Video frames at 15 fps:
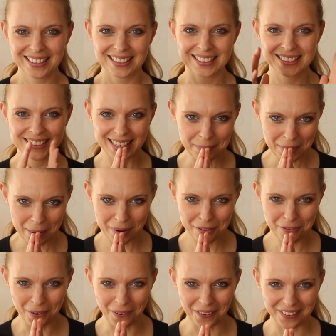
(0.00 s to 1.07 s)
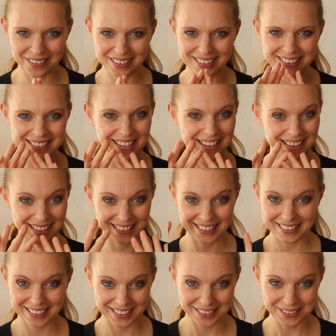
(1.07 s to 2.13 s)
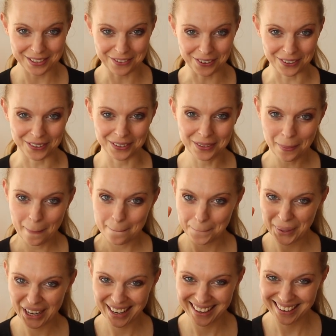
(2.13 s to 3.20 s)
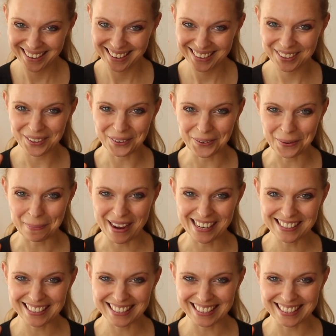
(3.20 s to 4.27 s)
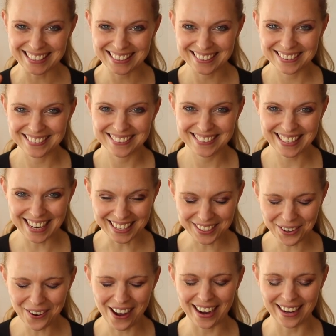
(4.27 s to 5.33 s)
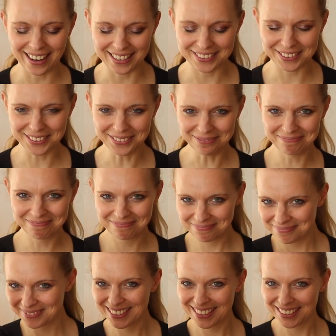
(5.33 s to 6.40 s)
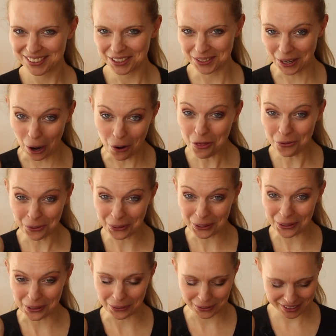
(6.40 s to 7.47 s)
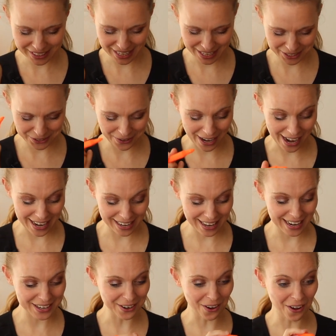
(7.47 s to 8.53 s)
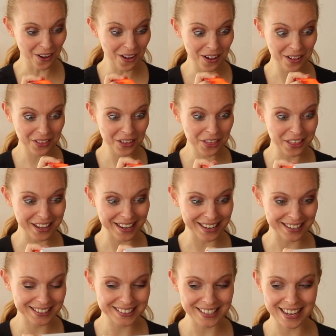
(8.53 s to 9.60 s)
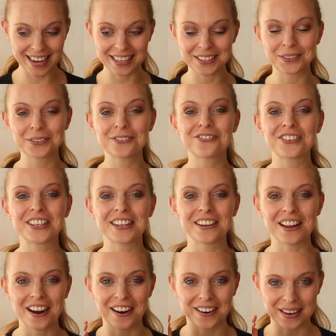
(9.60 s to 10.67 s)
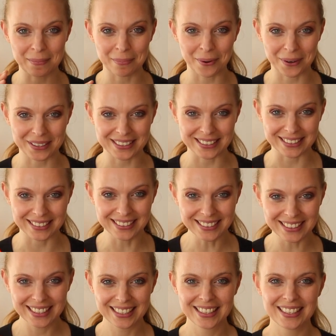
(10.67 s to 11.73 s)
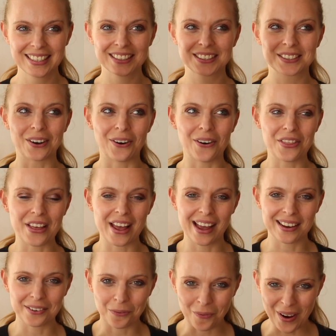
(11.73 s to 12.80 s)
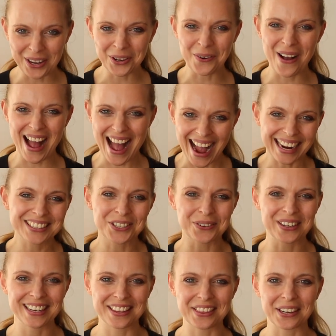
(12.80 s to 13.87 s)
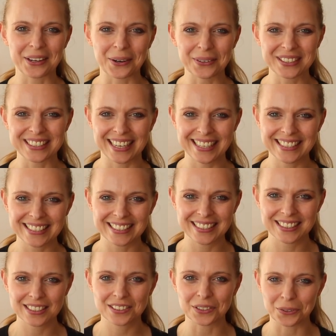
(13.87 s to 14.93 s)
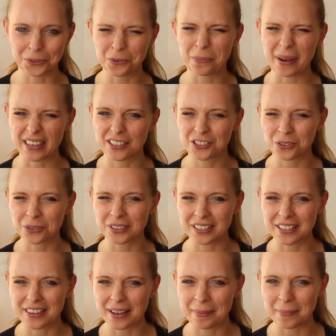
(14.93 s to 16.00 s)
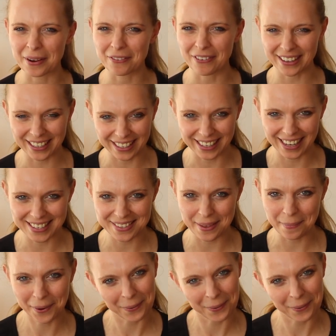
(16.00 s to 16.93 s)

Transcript: Step number 4 is the easiest of all. You basically take your highlighter, you go through your notes and you highlight all the things that you feel are important so that when you are actually in the negotiations, you manage to see them and recognize them